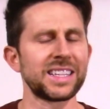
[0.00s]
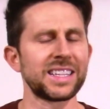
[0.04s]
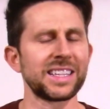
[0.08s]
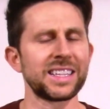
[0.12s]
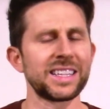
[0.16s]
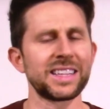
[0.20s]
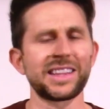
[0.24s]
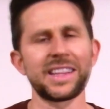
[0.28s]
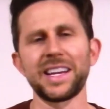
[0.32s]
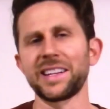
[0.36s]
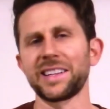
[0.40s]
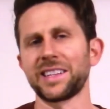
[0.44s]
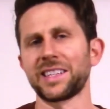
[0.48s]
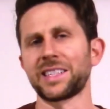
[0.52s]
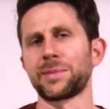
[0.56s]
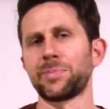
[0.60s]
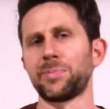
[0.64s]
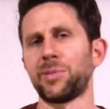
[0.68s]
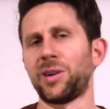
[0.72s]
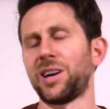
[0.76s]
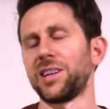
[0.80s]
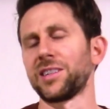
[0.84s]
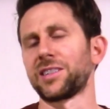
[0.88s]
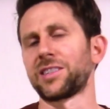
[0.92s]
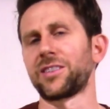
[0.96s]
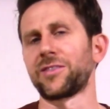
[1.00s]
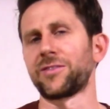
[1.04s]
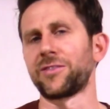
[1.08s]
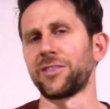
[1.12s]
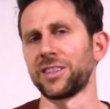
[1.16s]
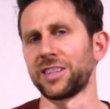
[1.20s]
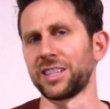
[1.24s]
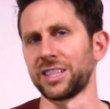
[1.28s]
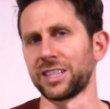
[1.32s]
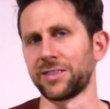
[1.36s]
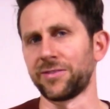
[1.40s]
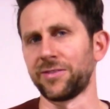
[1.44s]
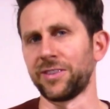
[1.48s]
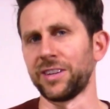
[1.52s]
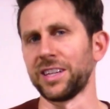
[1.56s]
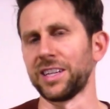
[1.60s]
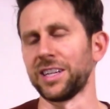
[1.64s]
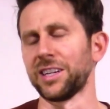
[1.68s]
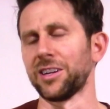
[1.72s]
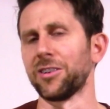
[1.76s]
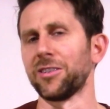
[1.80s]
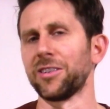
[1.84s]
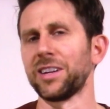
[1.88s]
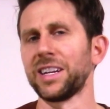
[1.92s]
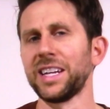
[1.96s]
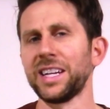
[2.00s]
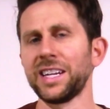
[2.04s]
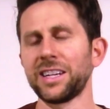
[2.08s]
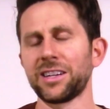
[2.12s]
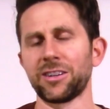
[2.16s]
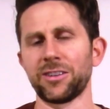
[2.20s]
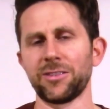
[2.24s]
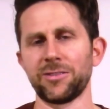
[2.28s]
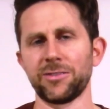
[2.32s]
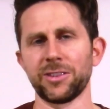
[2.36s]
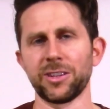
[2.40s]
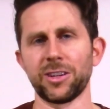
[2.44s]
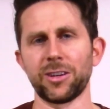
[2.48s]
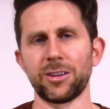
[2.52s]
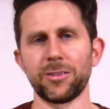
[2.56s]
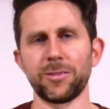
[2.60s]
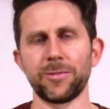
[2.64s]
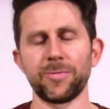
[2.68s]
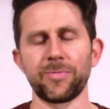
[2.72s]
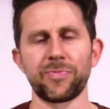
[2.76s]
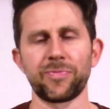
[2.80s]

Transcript: To thank the sponsor for this video, EcoFlow.